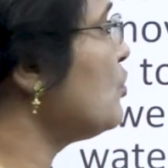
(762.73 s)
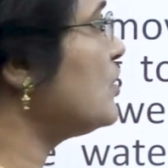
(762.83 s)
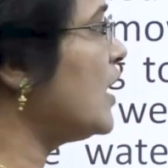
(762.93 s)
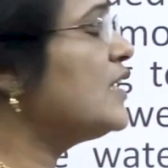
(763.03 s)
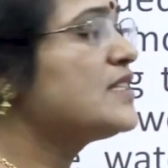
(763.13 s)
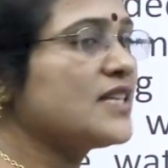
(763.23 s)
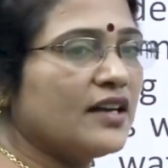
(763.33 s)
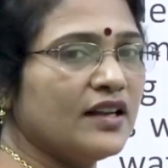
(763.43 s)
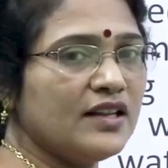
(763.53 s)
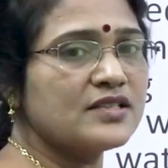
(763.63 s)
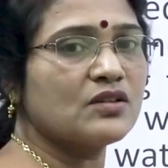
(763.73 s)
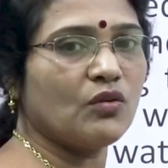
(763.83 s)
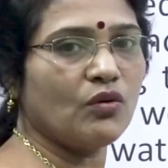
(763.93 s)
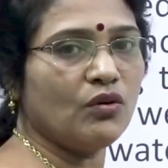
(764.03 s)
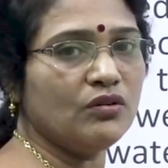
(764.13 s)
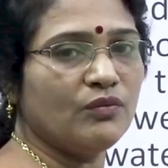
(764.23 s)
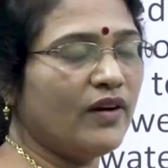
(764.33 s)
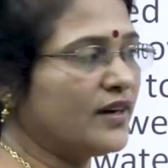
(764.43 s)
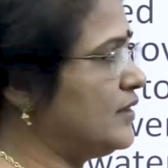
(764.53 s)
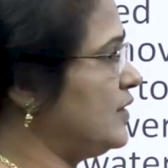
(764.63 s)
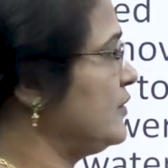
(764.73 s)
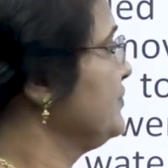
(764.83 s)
the channel's cold water.